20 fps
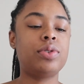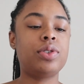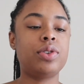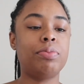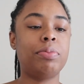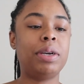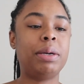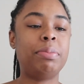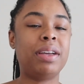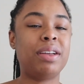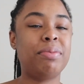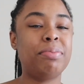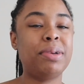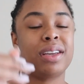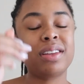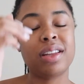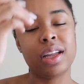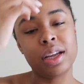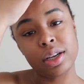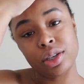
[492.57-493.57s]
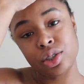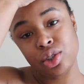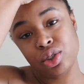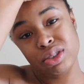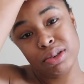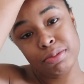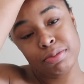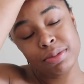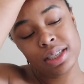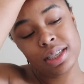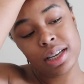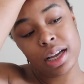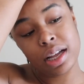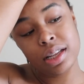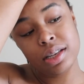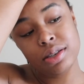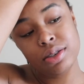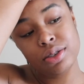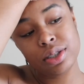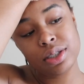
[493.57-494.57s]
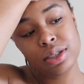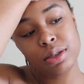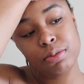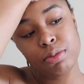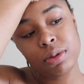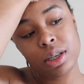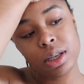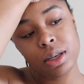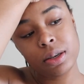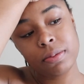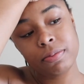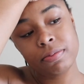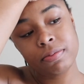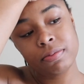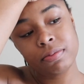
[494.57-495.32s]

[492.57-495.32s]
So maybe I'll make like a shrimp salad or something.